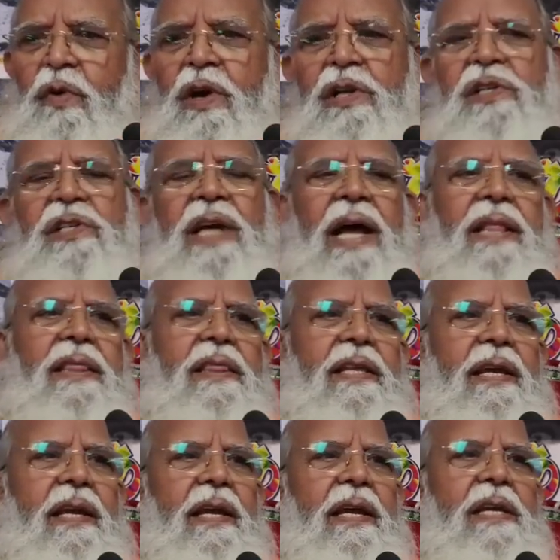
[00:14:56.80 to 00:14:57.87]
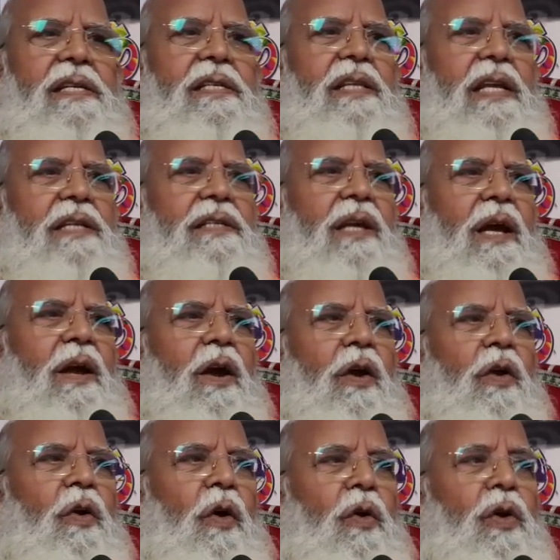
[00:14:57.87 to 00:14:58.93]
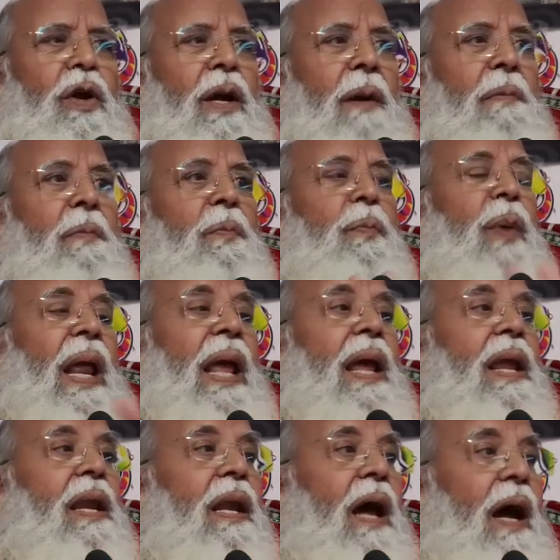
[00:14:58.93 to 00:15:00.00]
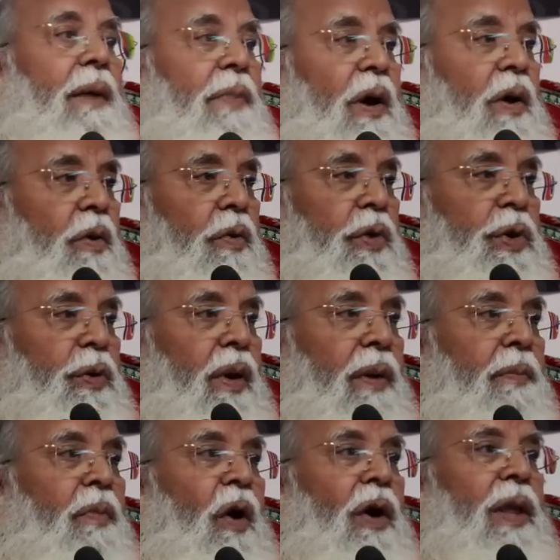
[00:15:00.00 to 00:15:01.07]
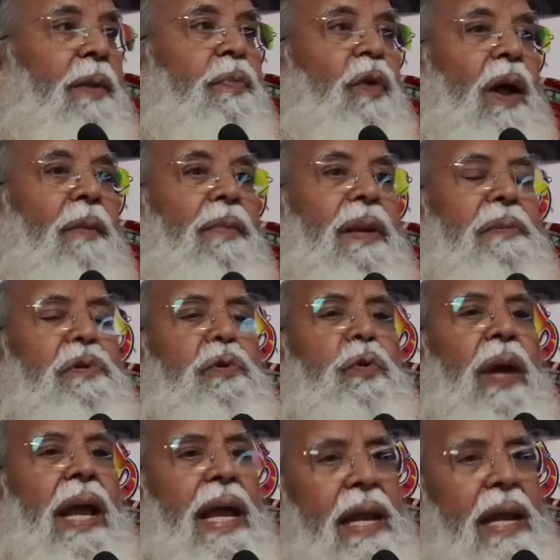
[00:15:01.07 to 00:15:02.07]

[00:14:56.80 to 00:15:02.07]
first shanti is this. Don't complain about your body problems to